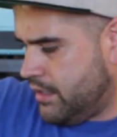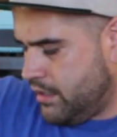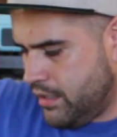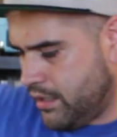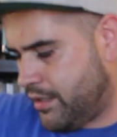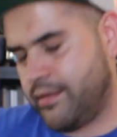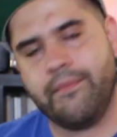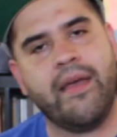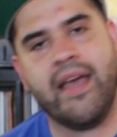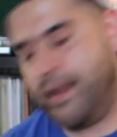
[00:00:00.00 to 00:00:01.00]
Oh,
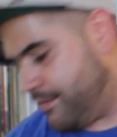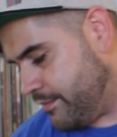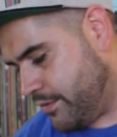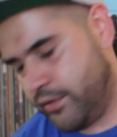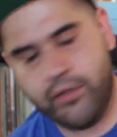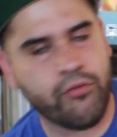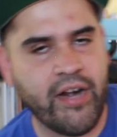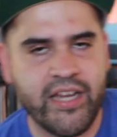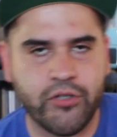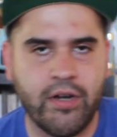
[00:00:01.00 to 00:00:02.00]
man.
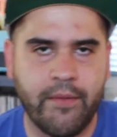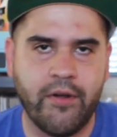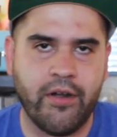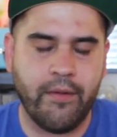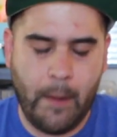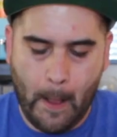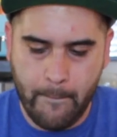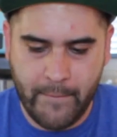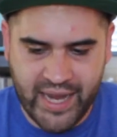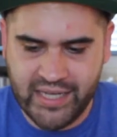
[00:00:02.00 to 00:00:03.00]
Great drummer.
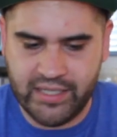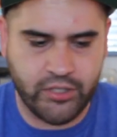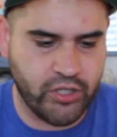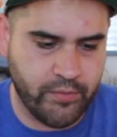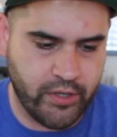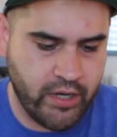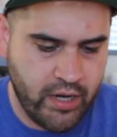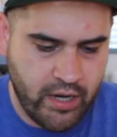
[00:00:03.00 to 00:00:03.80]
Amazing drummer.